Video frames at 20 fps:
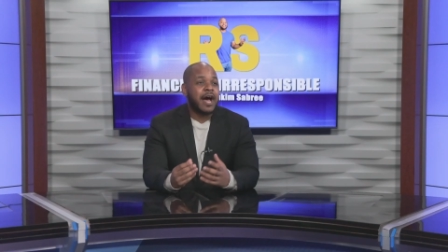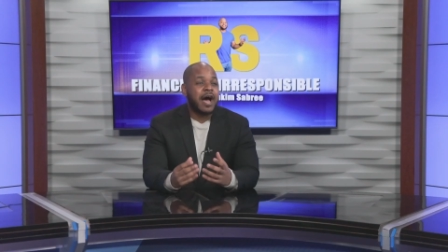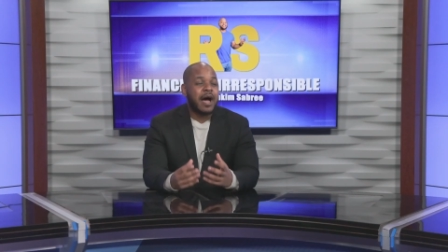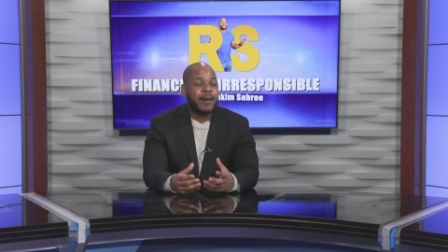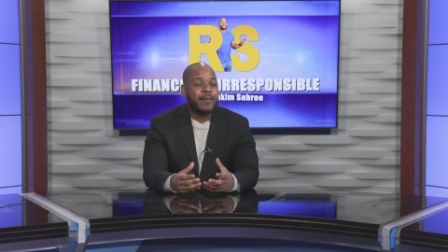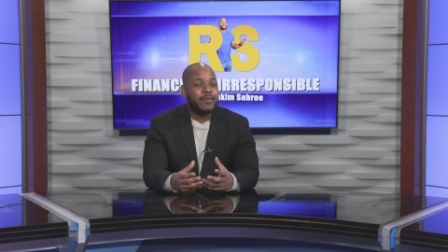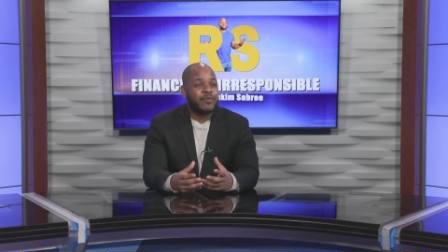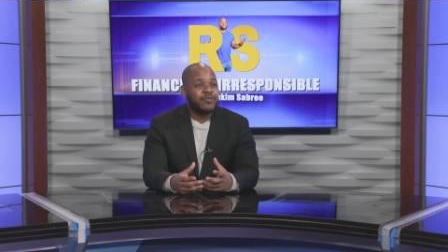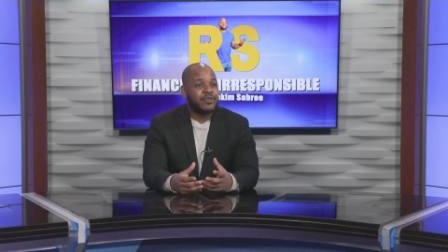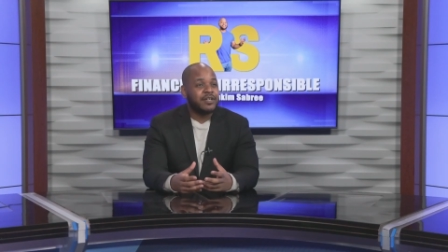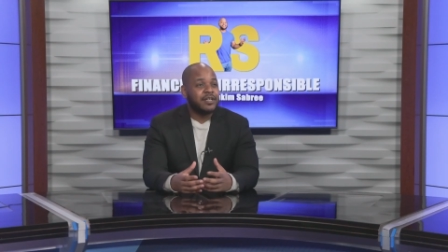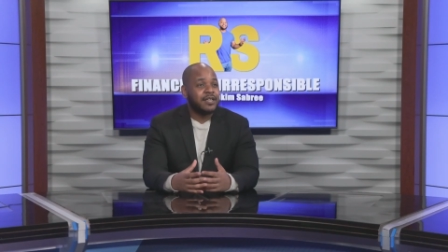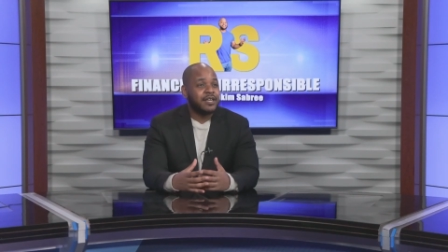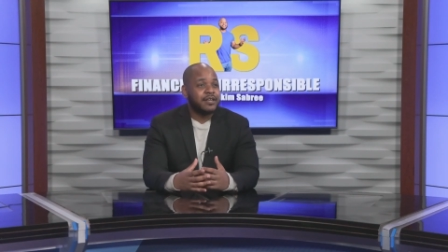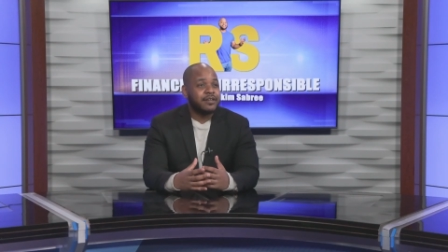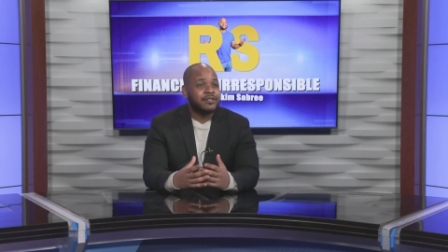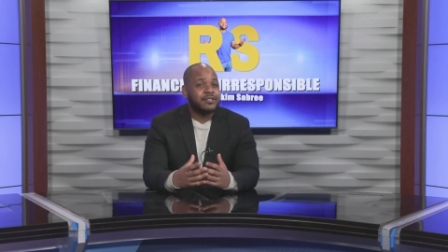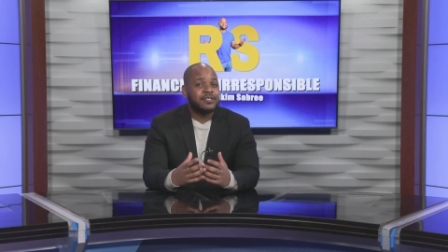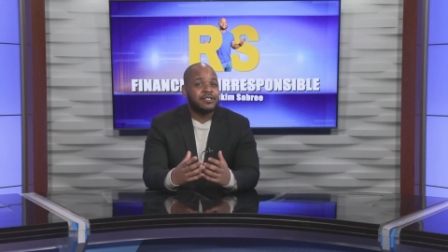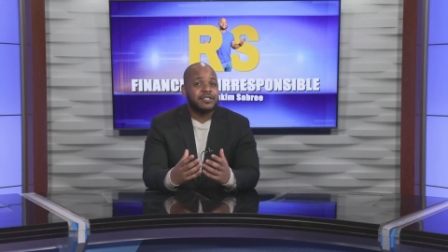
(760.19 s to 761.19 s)
operating
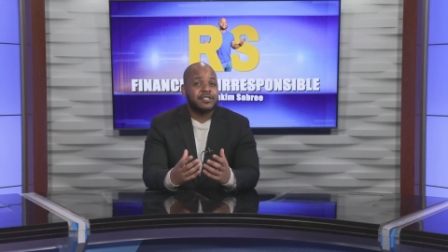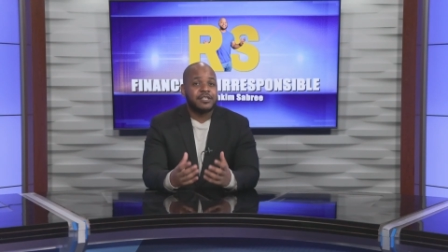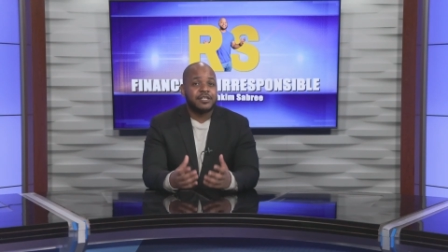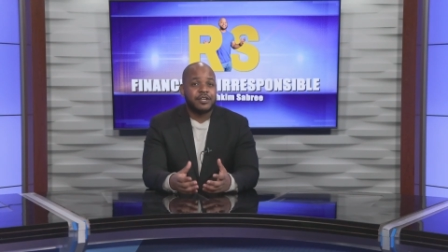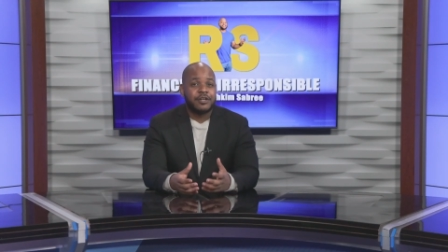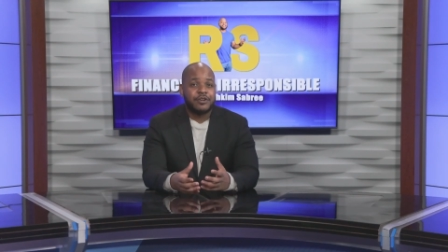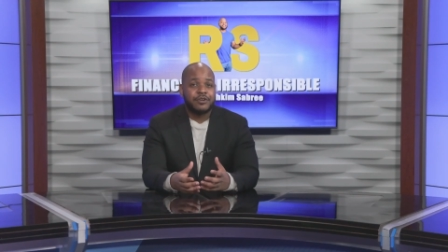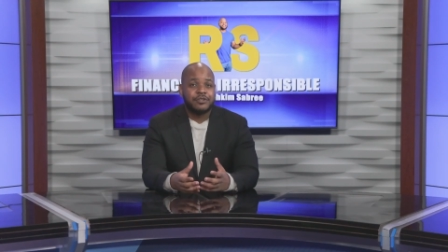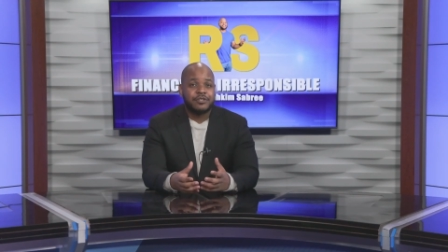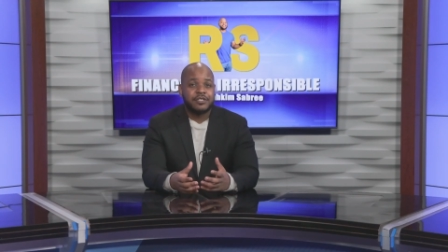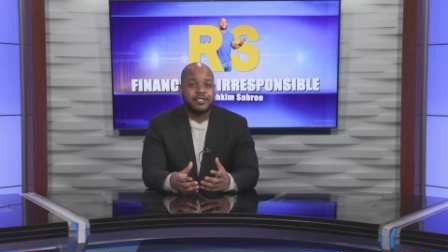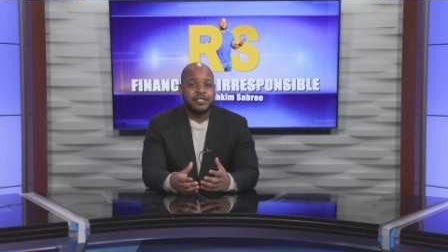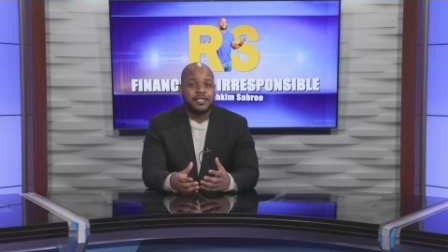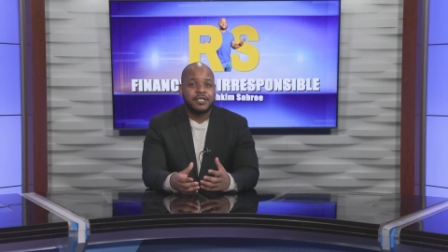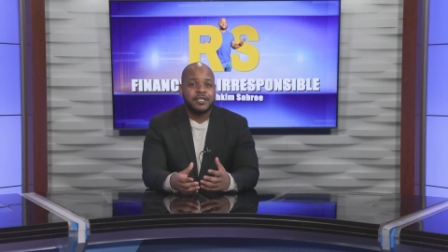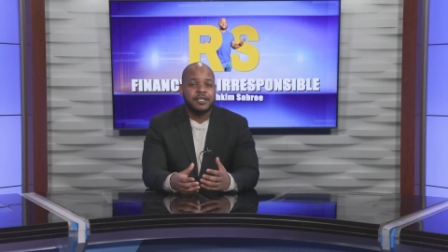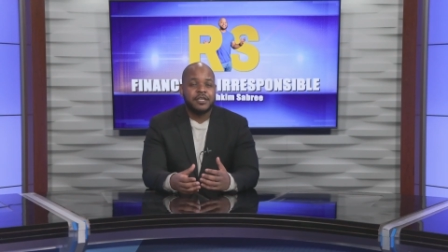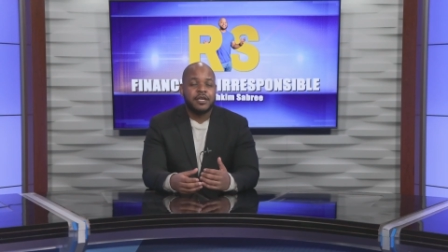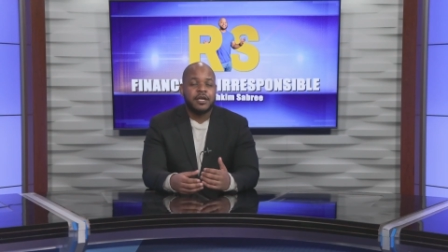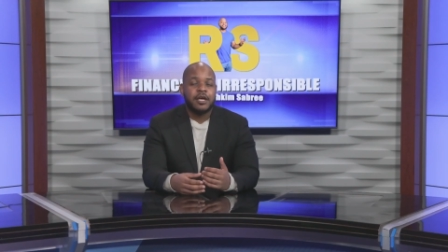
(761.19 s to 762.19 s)
in a
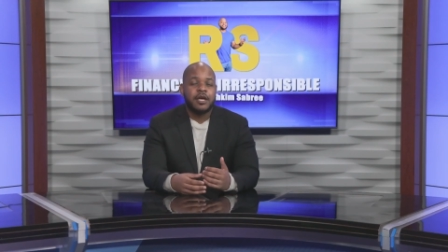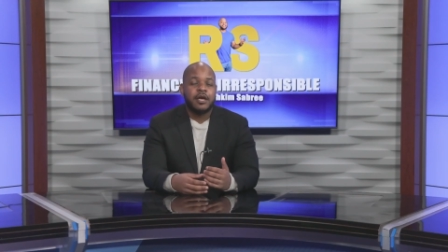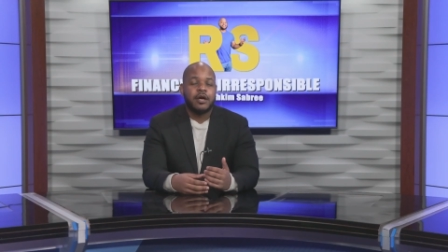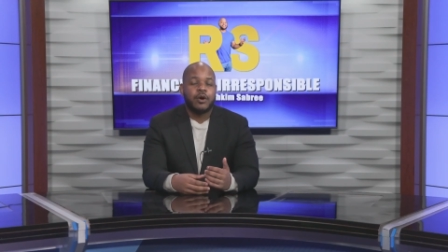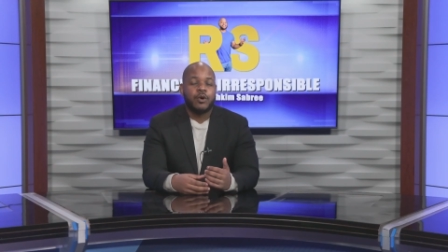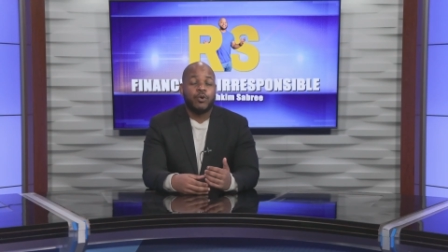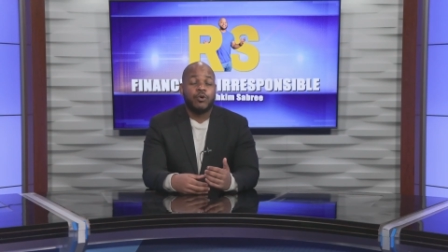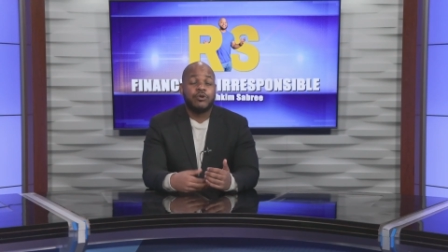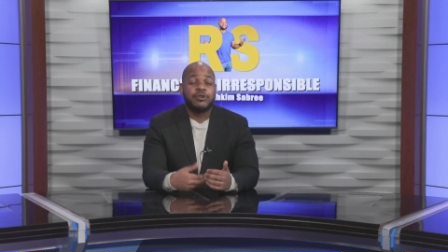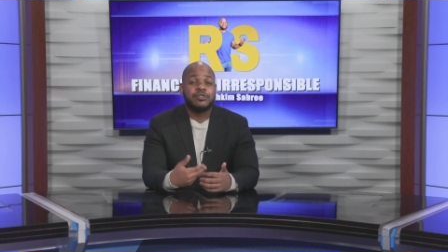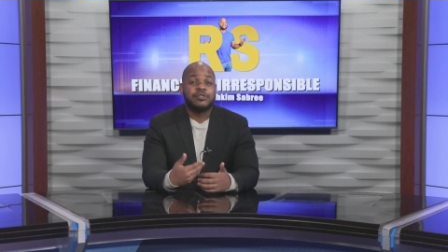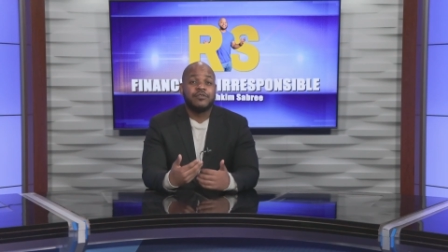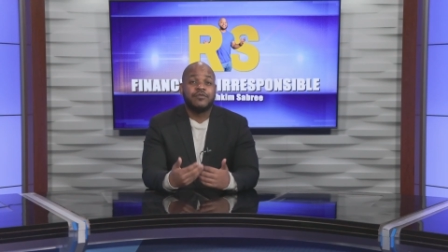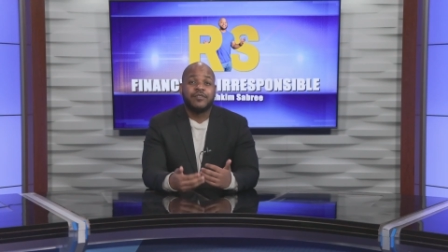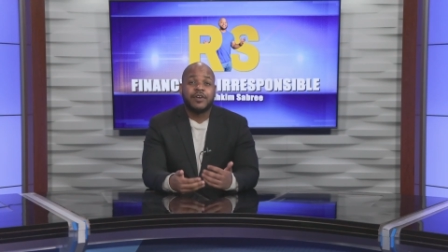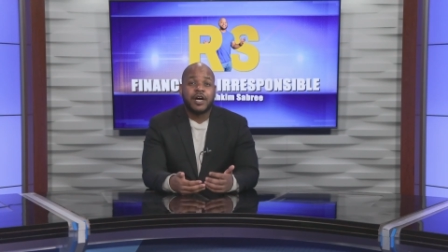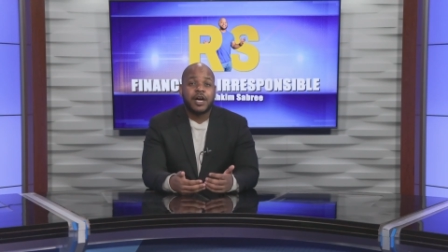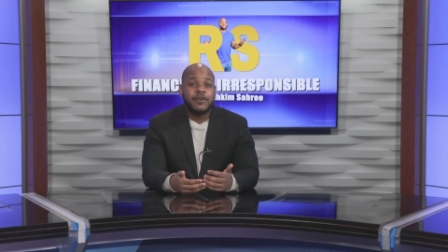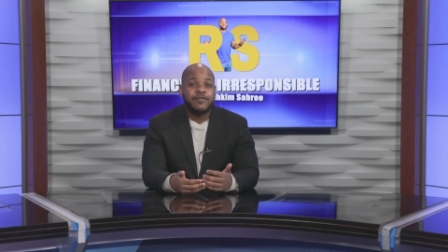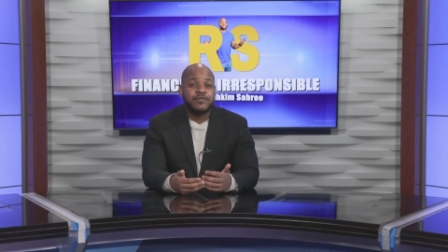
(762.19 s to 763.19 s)
scarcity or a
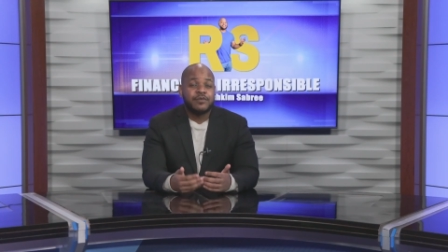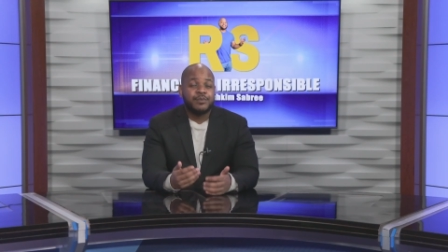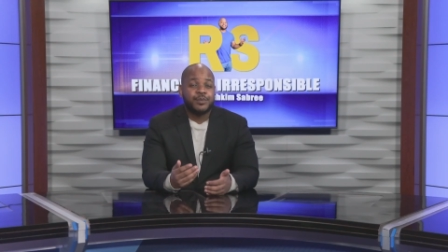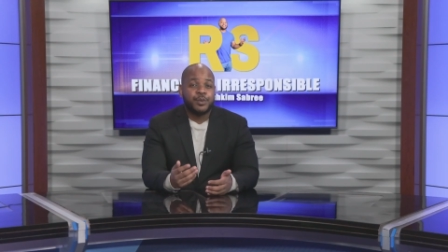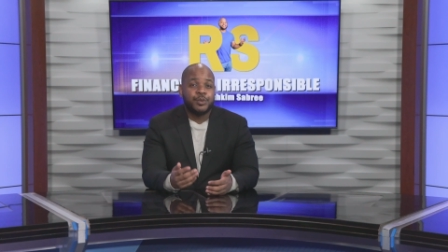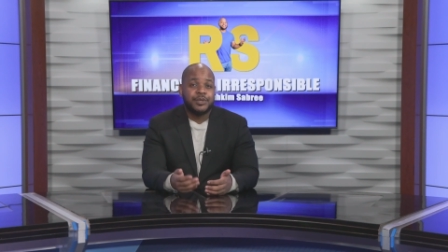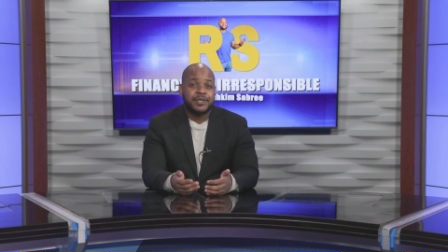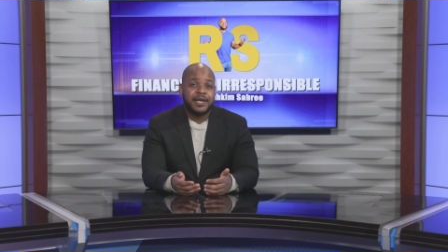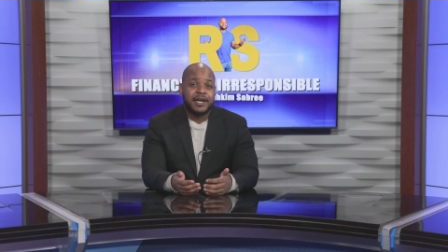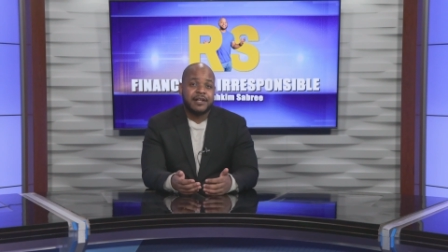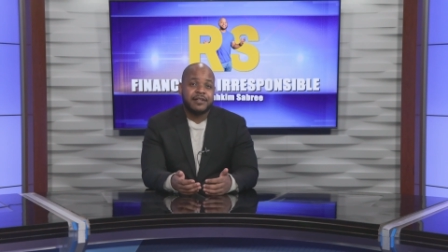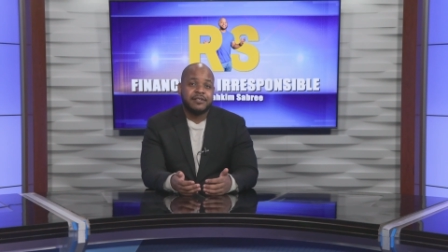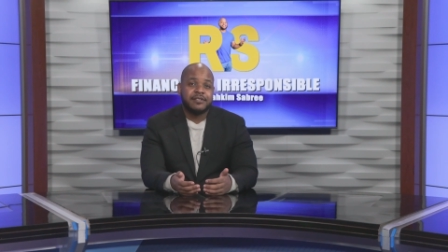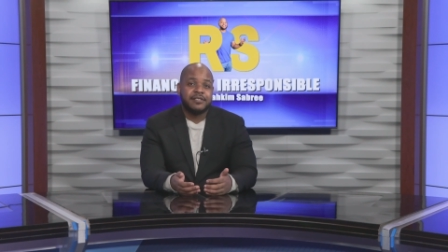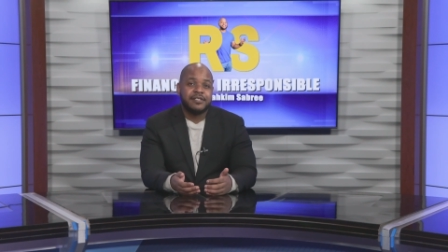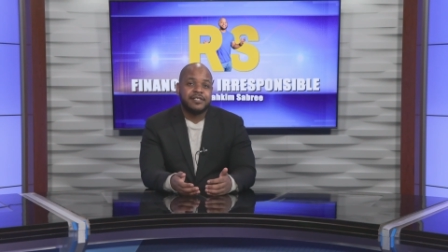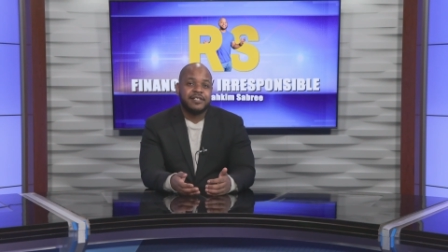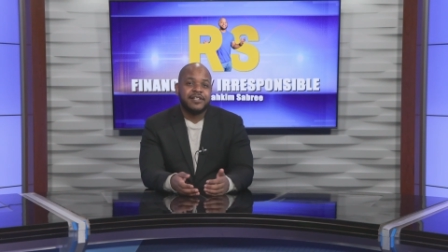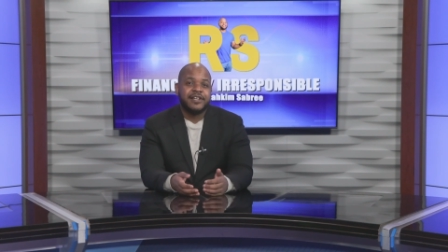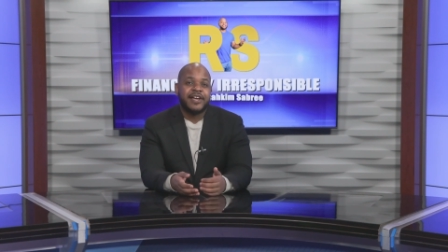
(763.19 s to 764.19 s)
survival
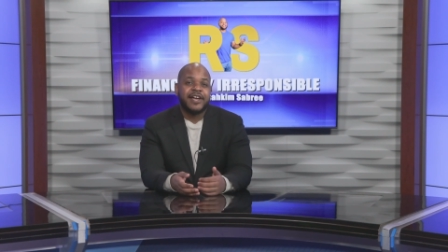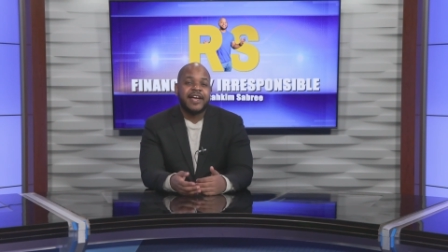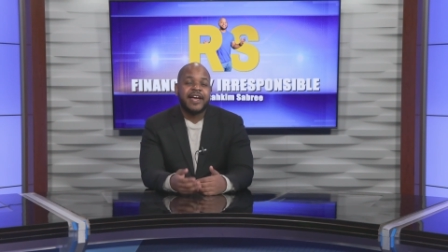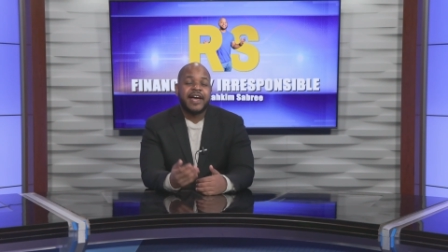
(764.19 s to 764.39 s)
modality,